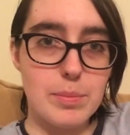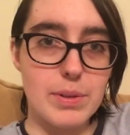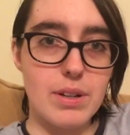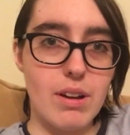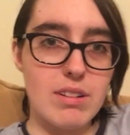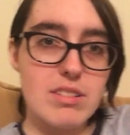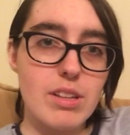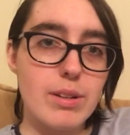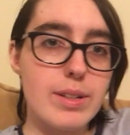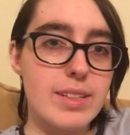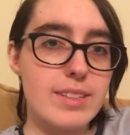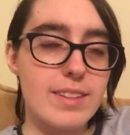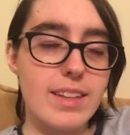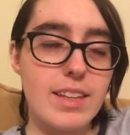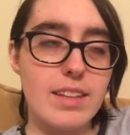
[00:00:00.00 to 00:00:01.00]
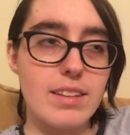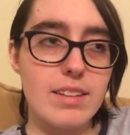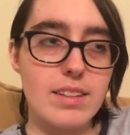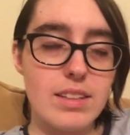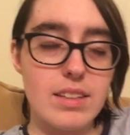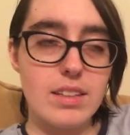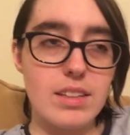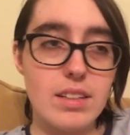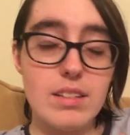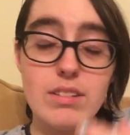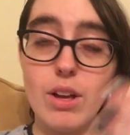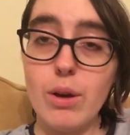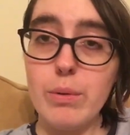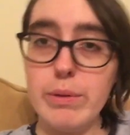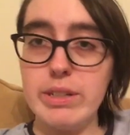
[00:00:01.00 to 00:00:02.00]
but also it's like he's
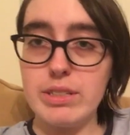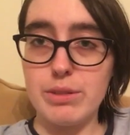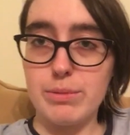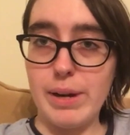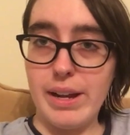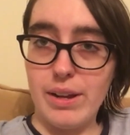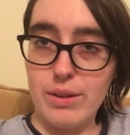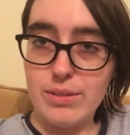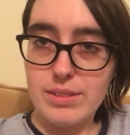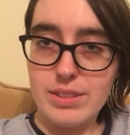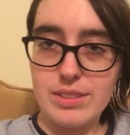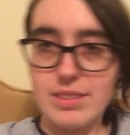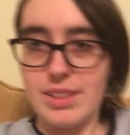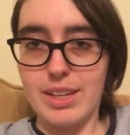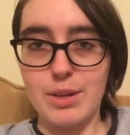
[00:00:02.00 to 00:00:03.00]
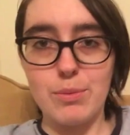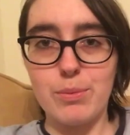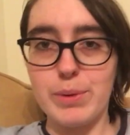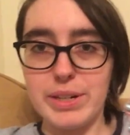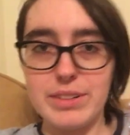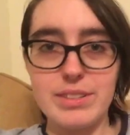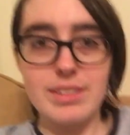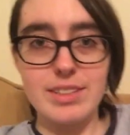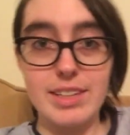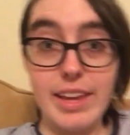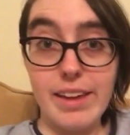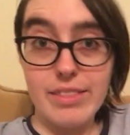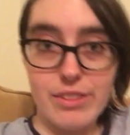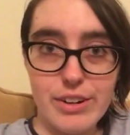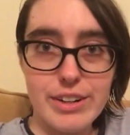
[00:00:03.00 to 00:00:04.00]
always around. Like we're
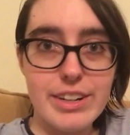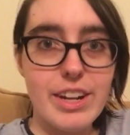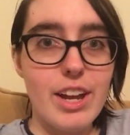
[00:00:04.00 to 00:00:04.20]
together.